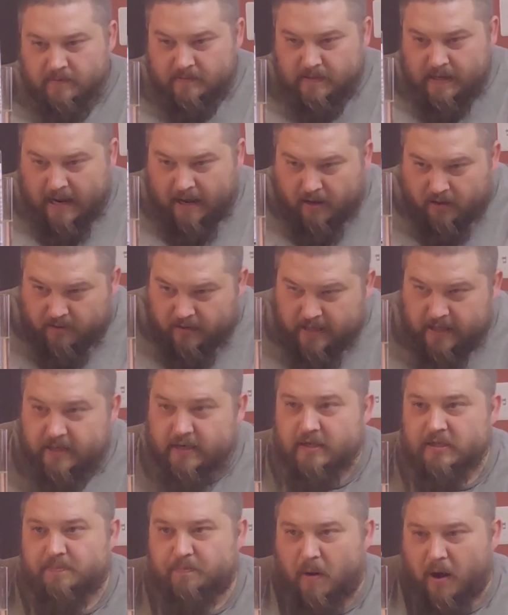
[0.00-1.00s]
Now,
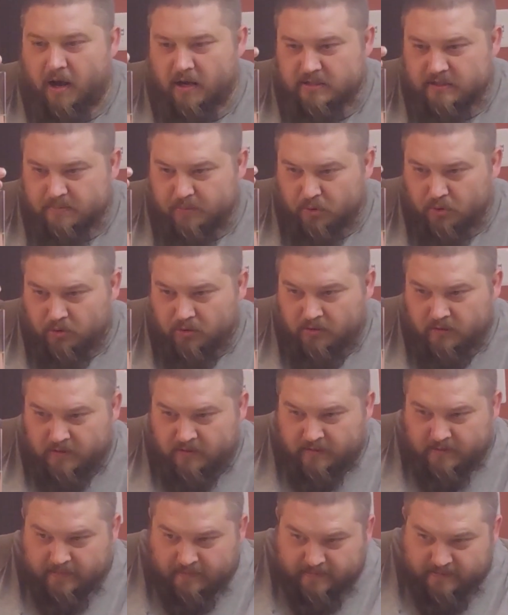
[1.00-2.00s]
it is
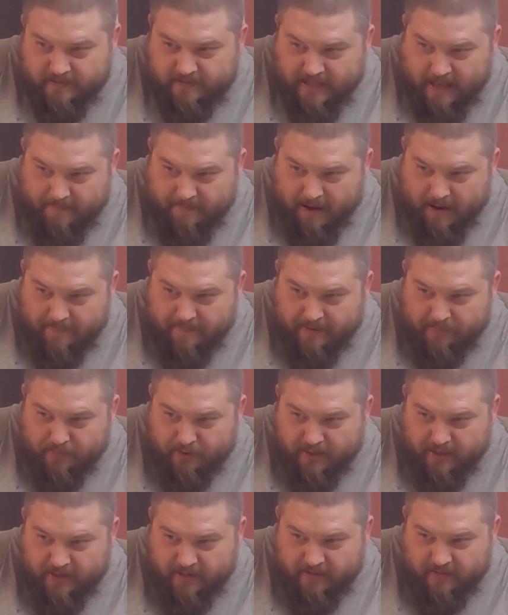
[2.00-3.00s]
possible that that might be
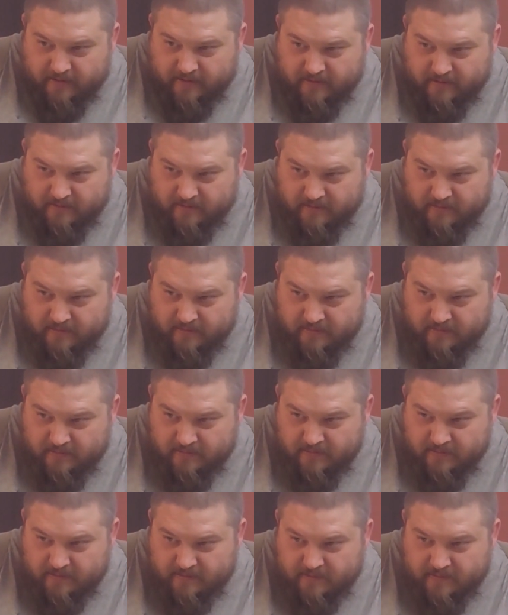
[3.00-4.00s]
reading
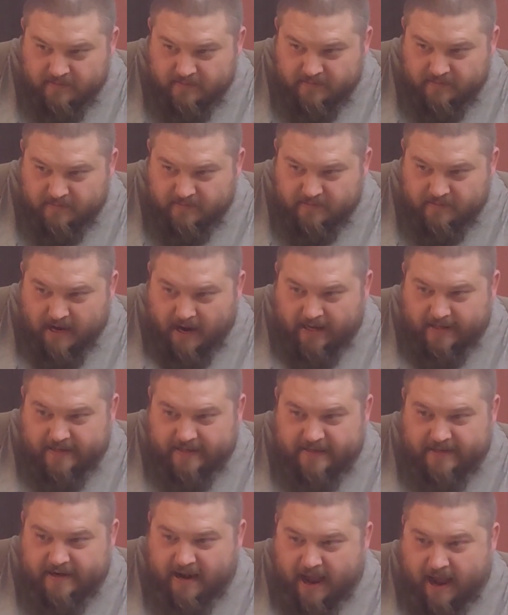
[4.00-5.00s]

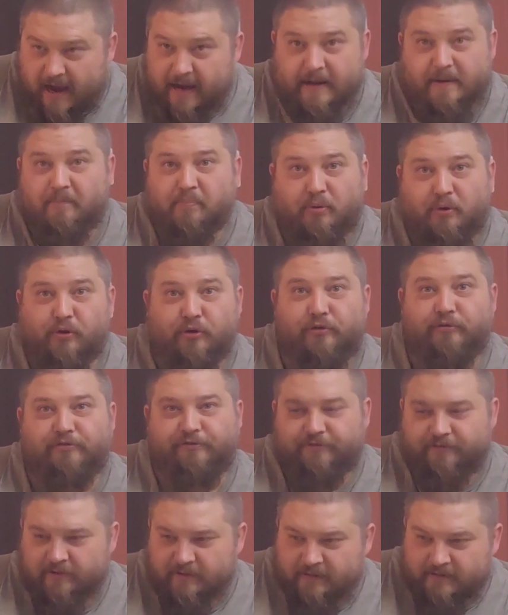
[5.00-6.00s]
99
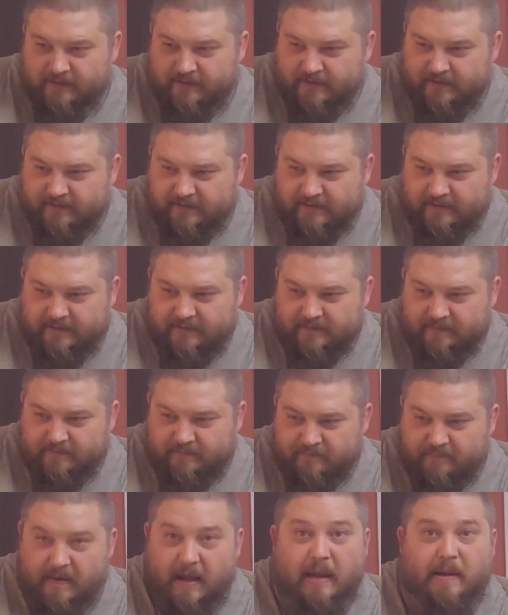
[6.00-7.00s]
proof.
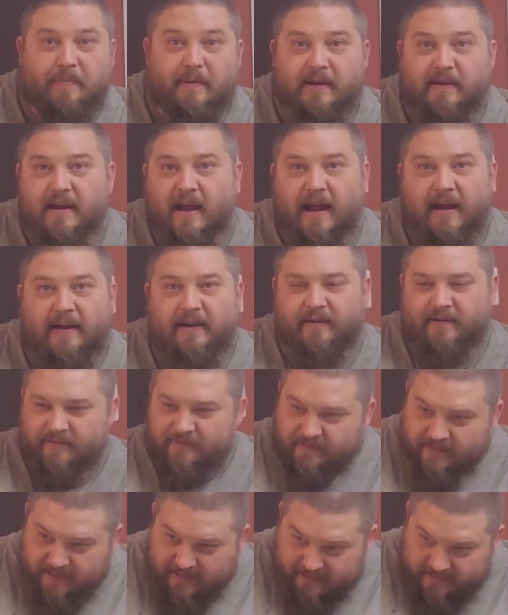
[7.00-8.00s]
Maybe
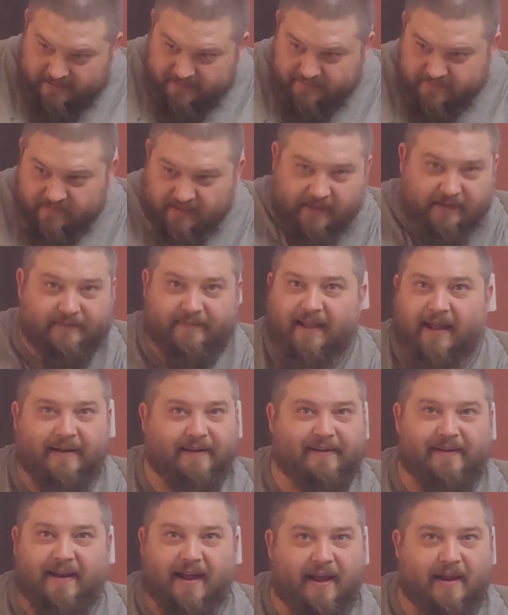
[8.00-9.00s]
like
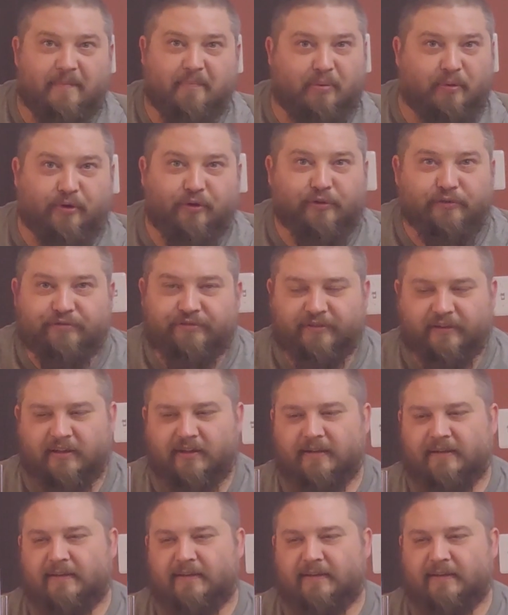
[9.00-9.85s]
99 proof.